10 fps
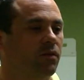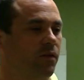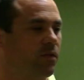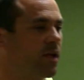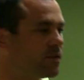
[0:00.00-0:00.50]
the
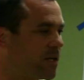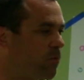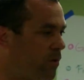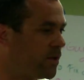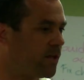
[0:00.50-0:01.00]
things
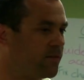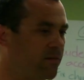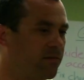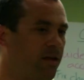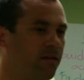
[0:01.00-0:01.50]
that we need
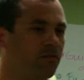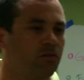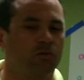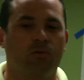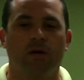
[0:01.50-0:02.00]
to tend
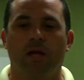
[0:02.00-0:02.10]
to,